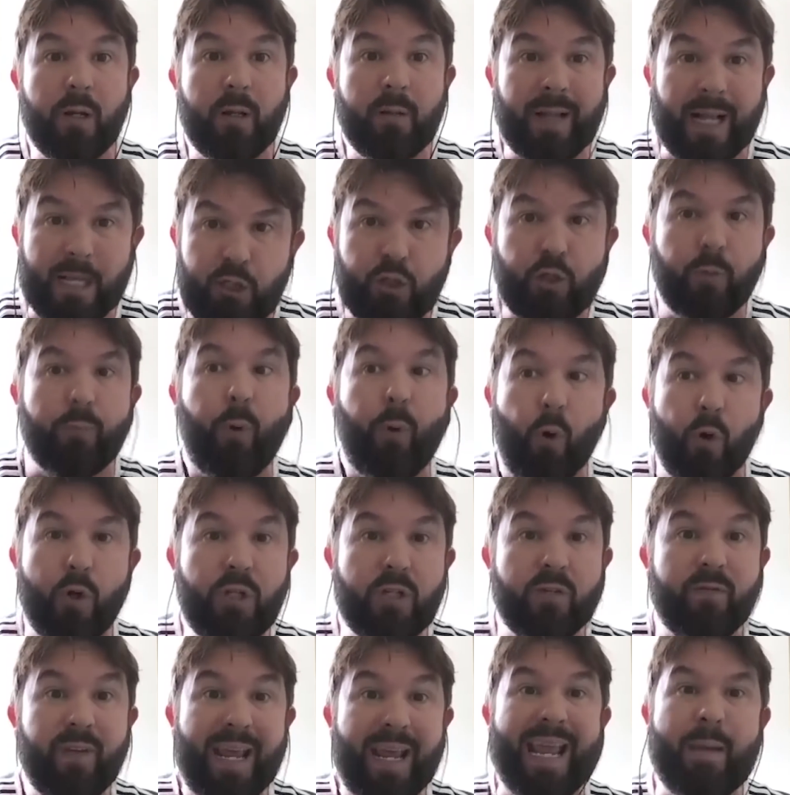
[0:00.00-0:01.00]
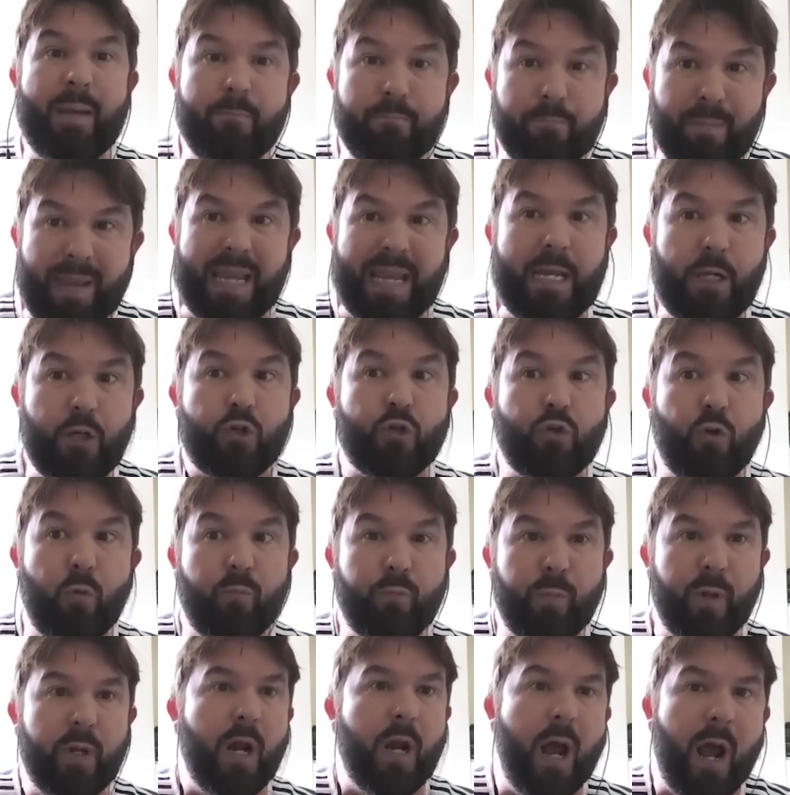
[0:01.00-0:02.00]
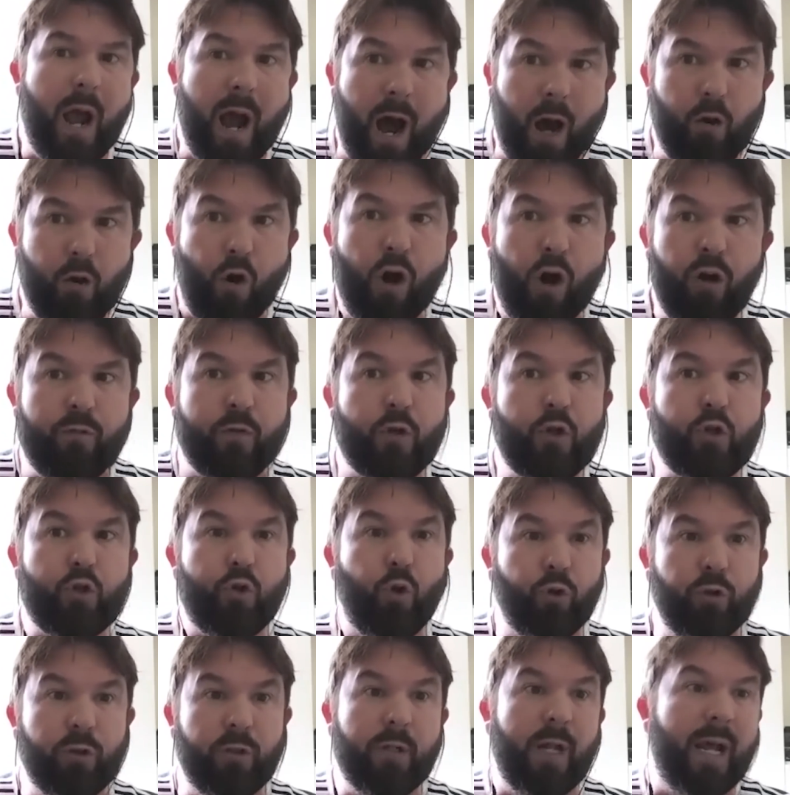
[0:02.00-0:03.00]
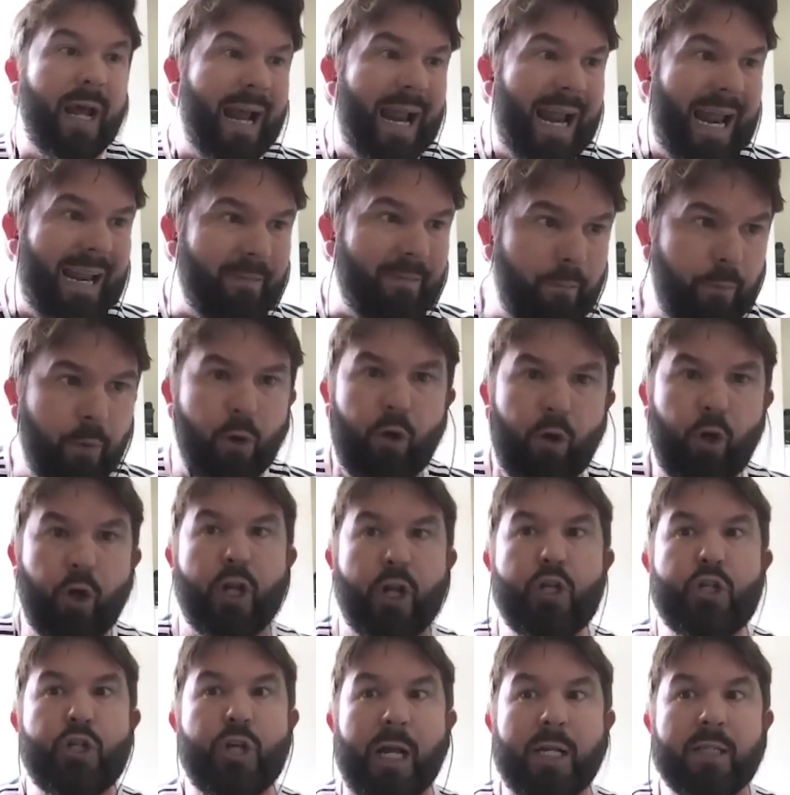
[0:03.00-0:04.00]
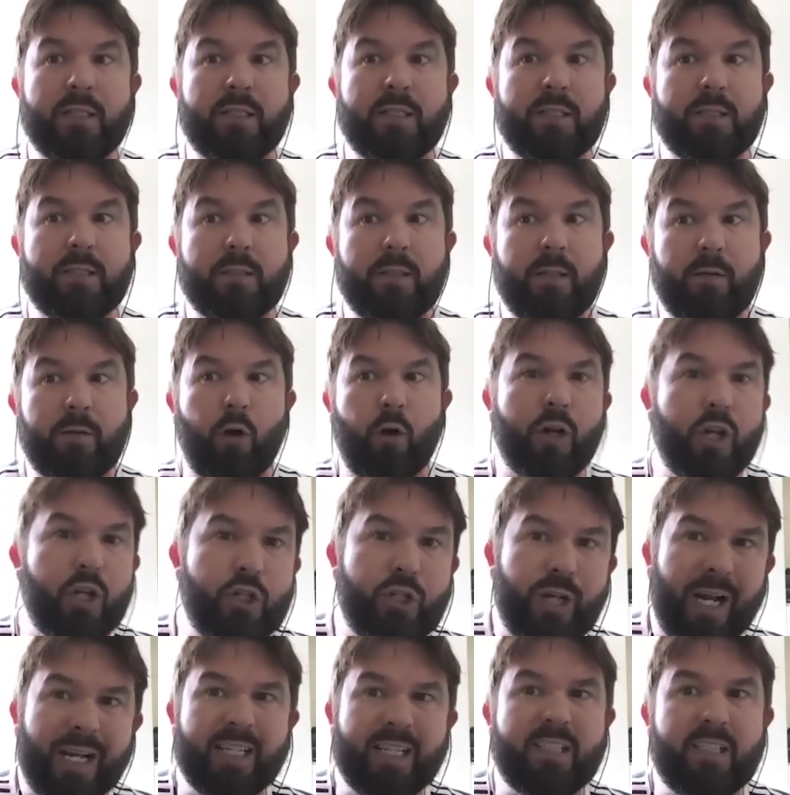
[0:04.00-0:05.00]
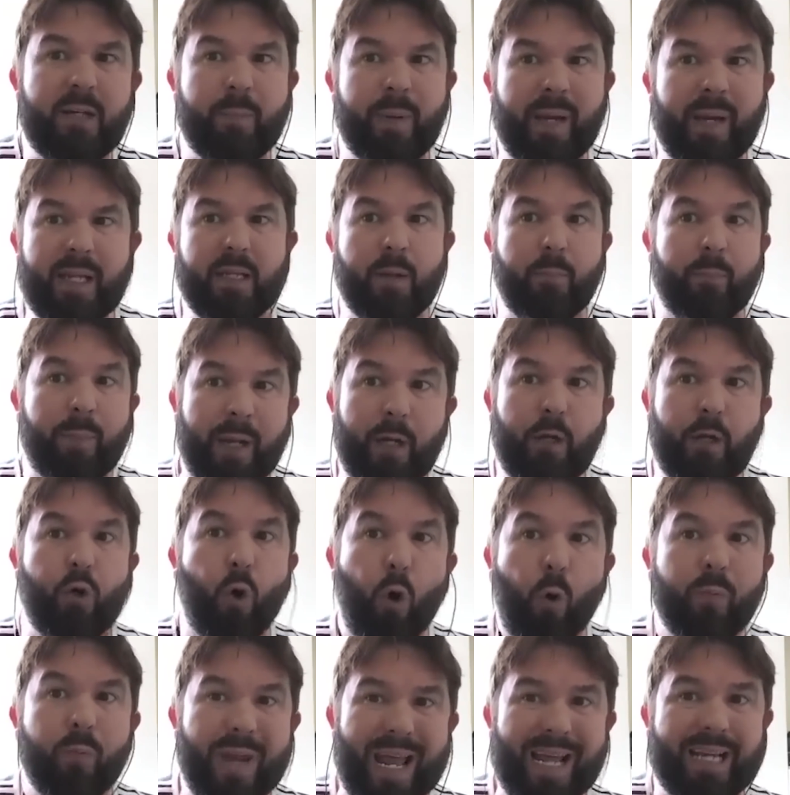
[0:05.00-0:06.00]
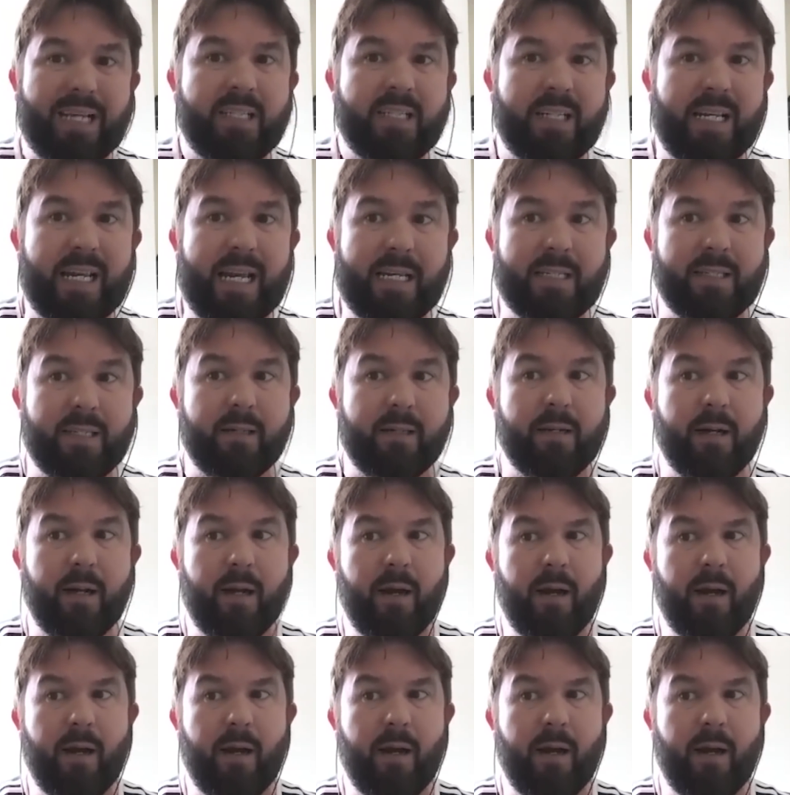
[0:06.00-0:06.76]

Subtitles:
That's the point of it. It means something. And all of a sudden, Liverpool have got a chance. They've got a chance to be in the big cup next season.